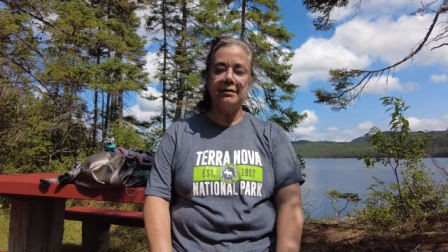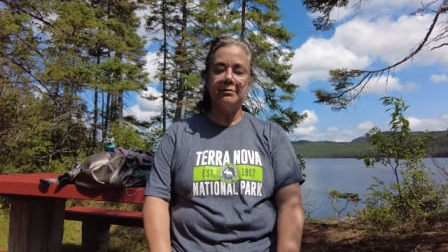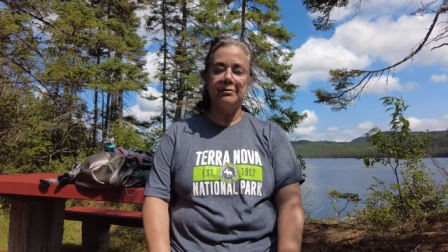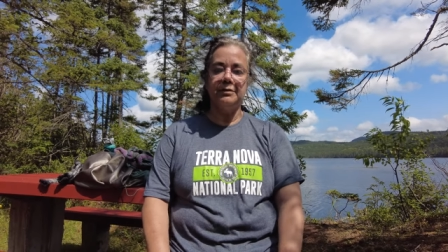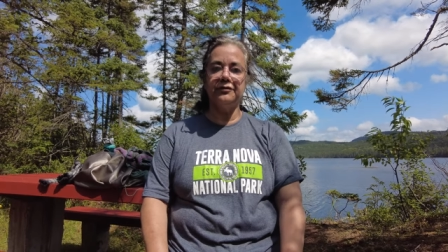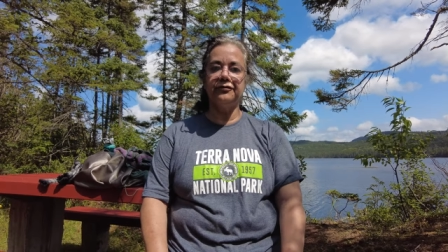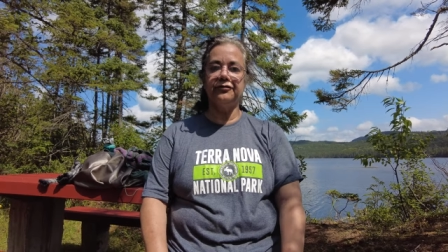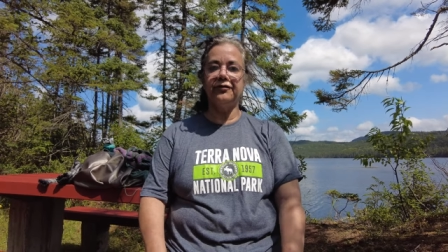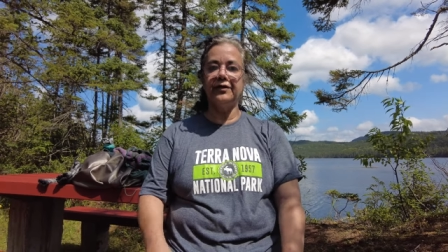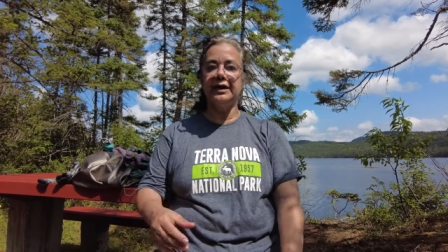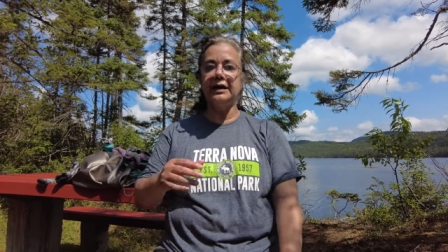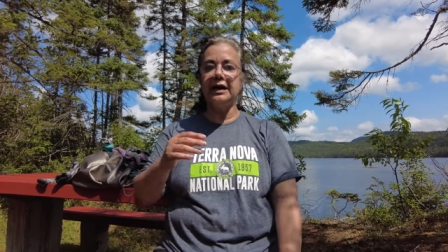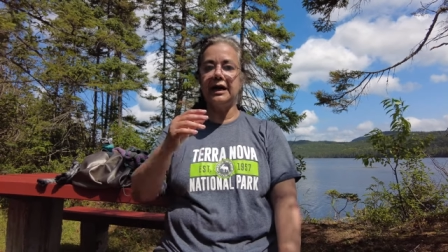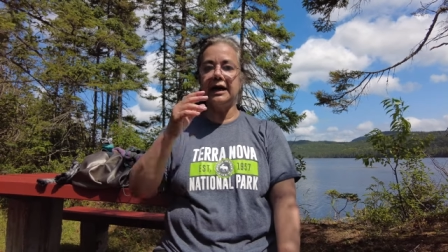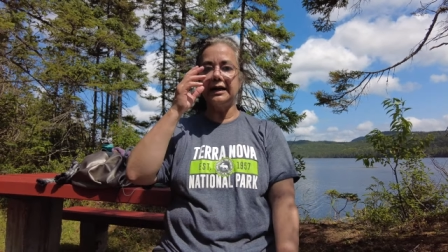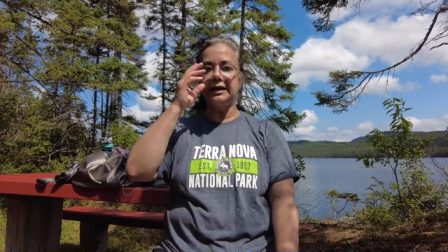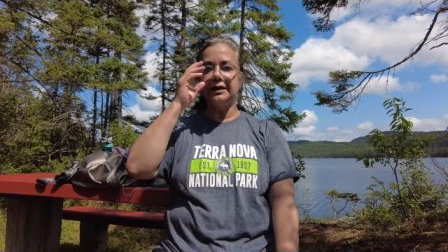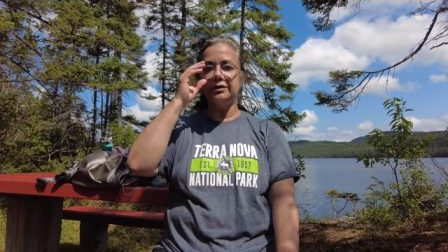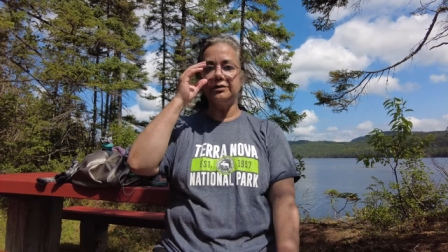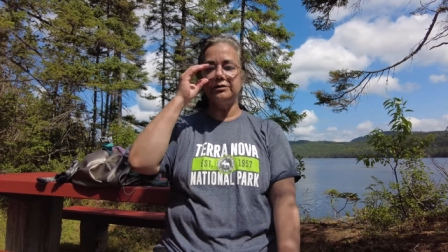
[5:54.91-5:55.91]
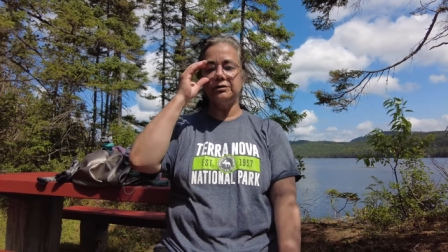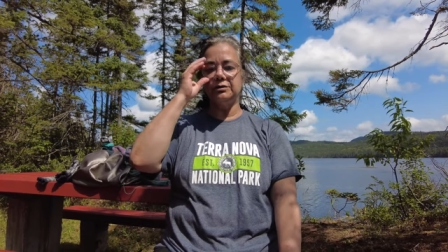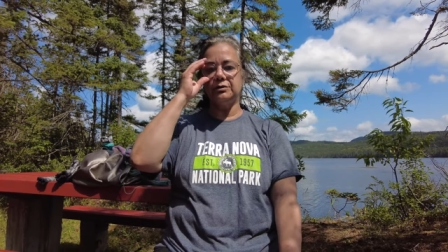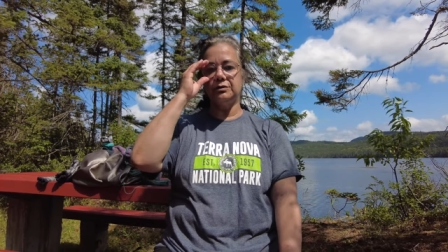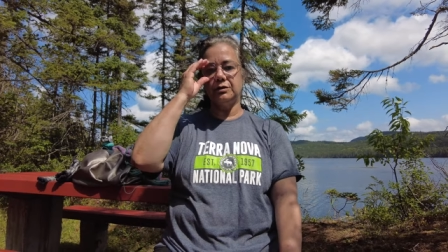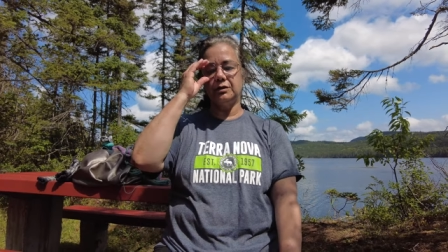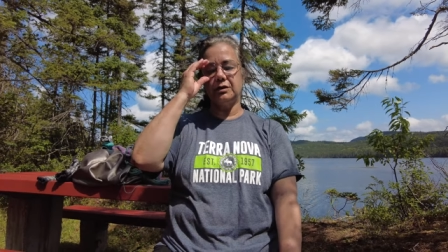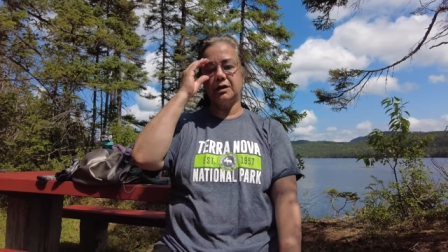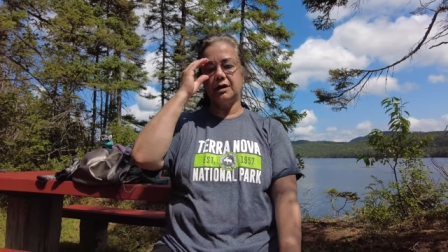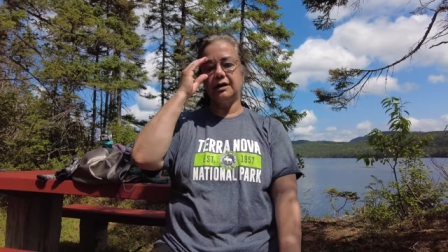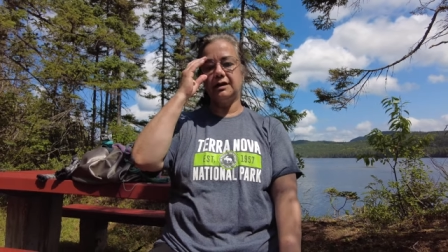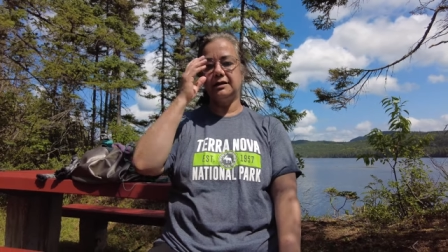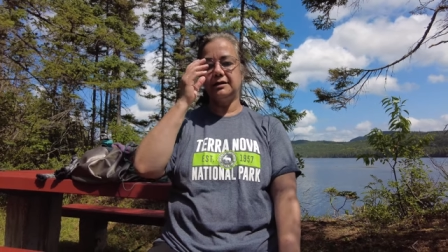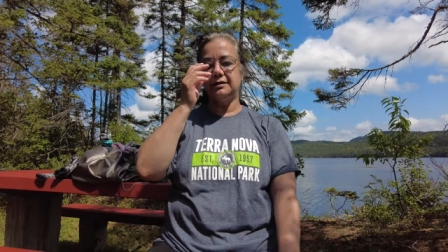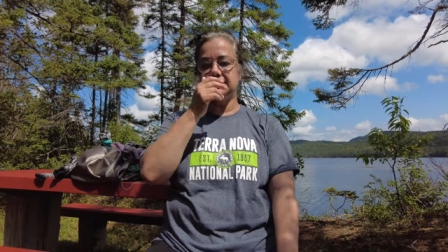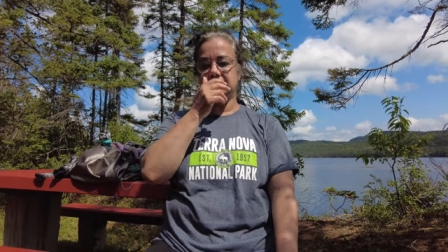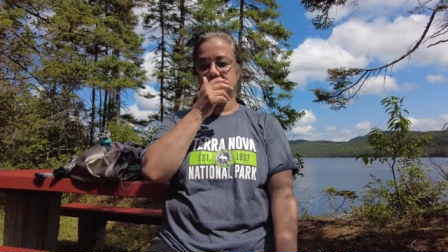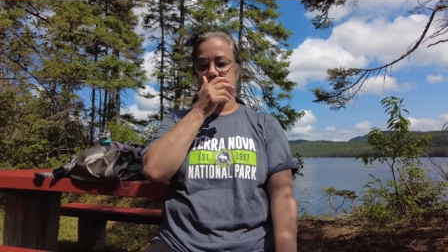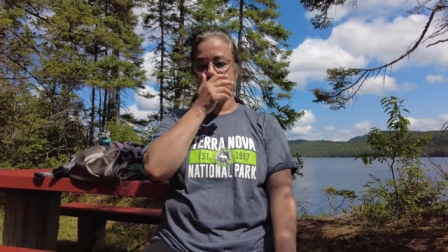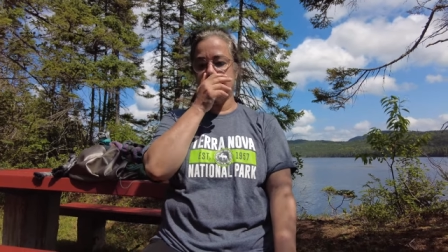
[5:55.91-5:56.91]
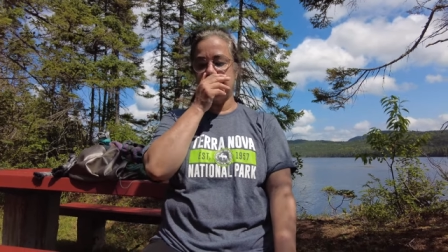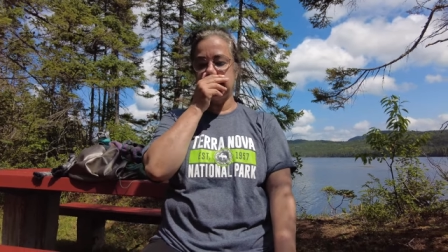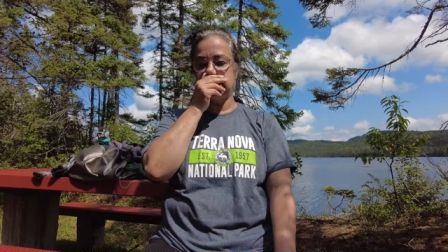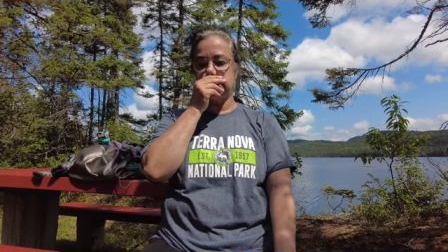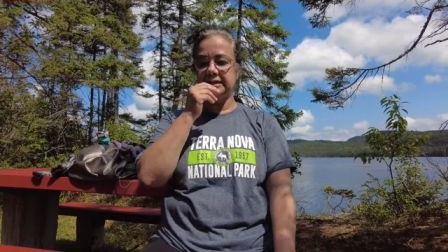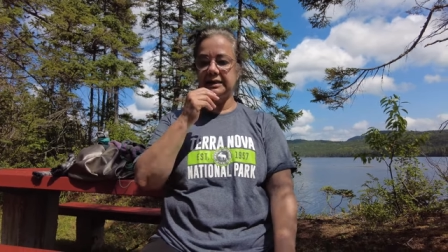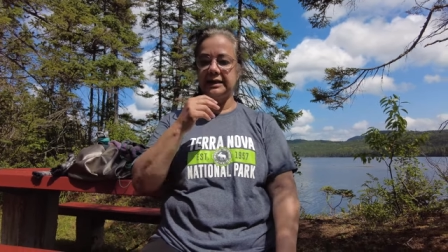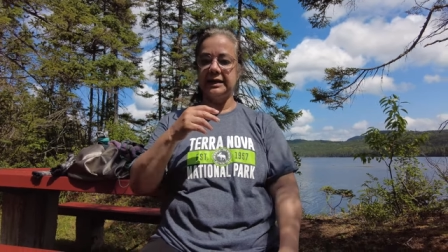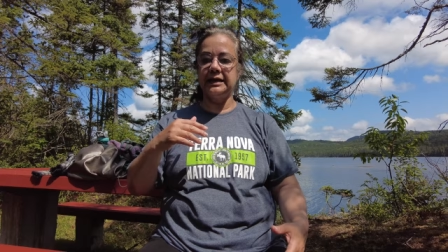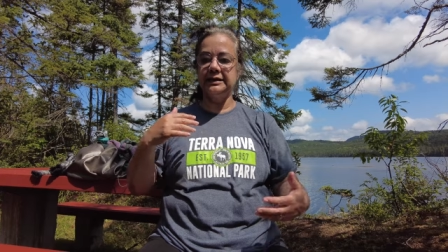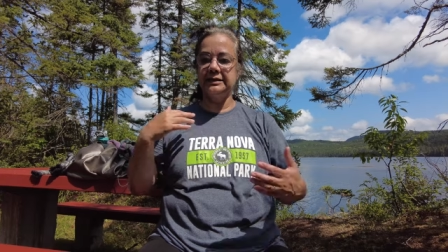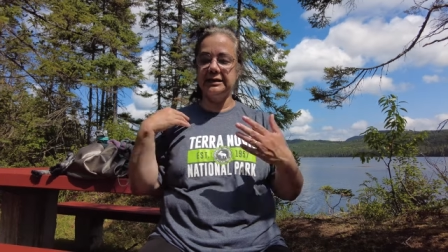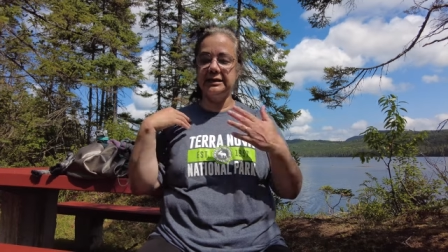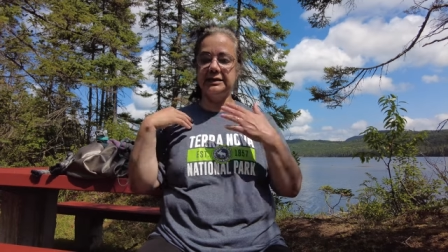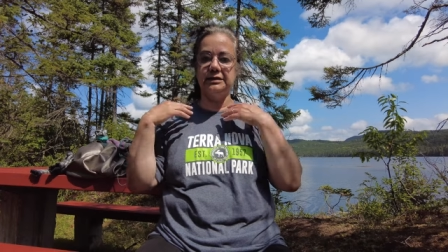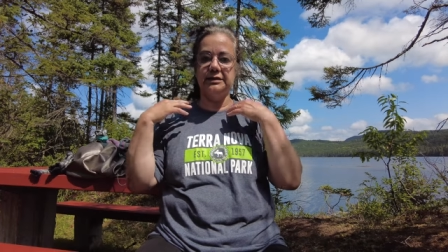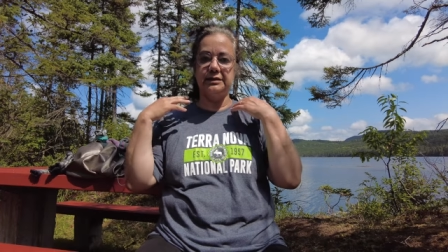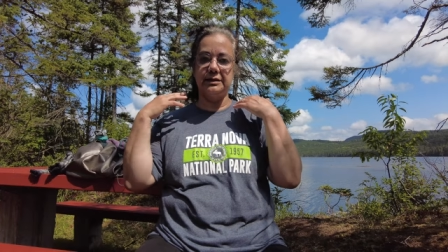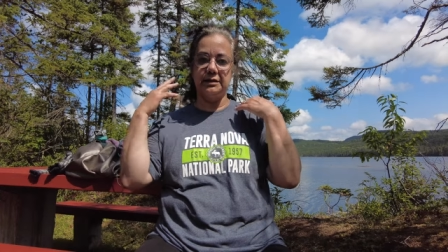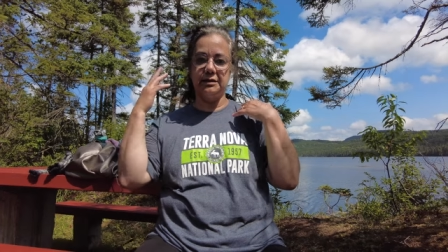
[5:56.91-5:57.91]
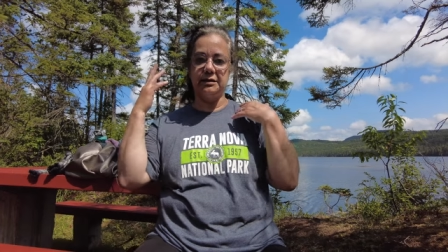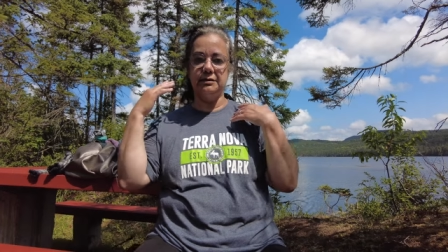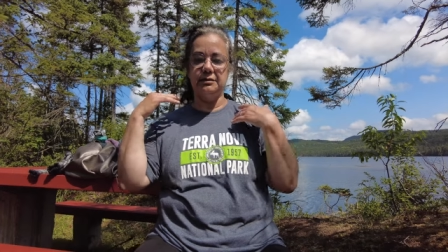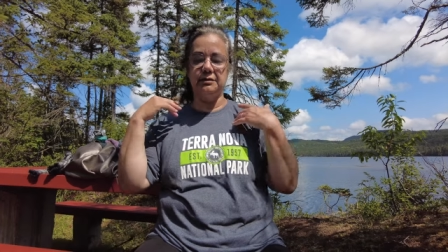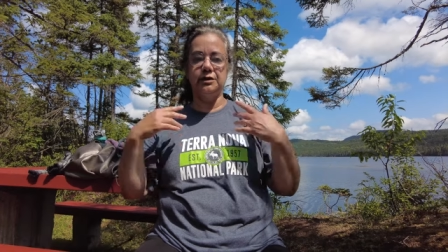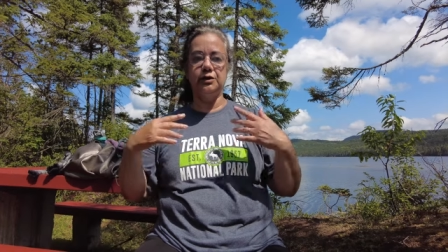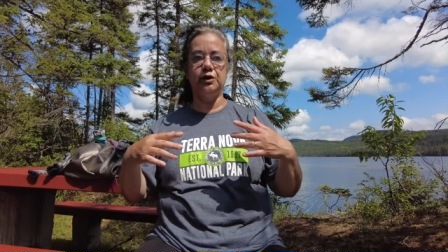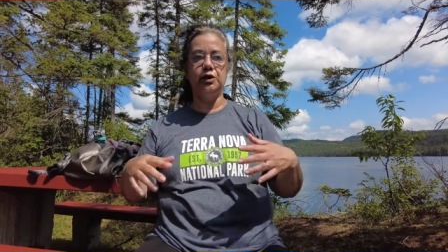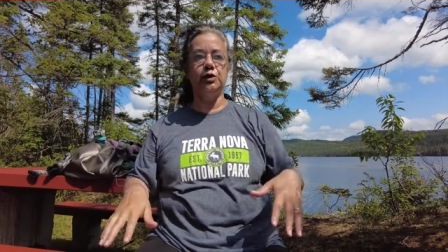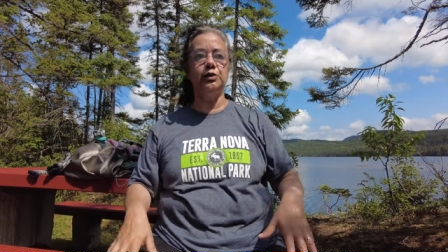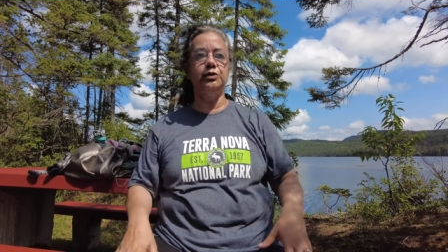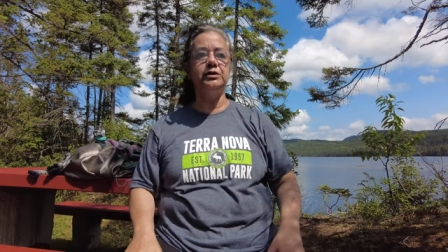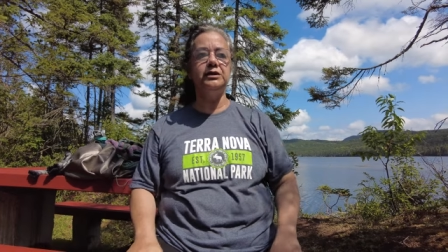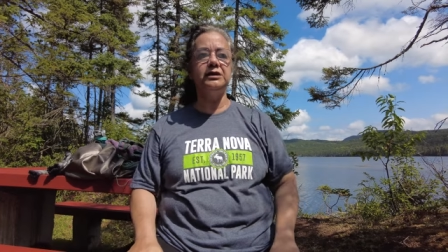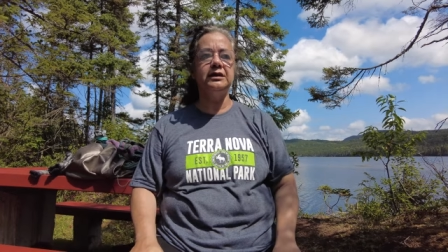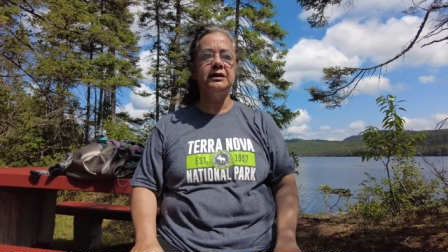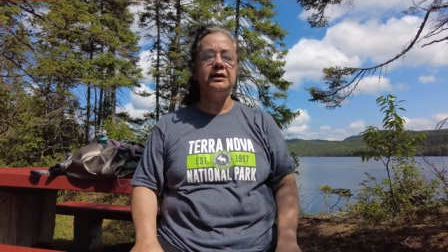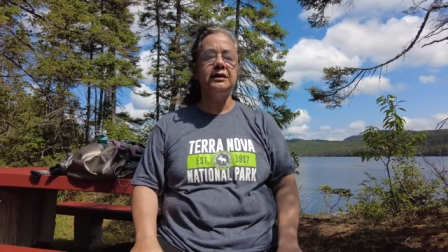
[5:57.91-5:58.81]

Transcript: my Fair Isle uh, sweater that I did the, the hood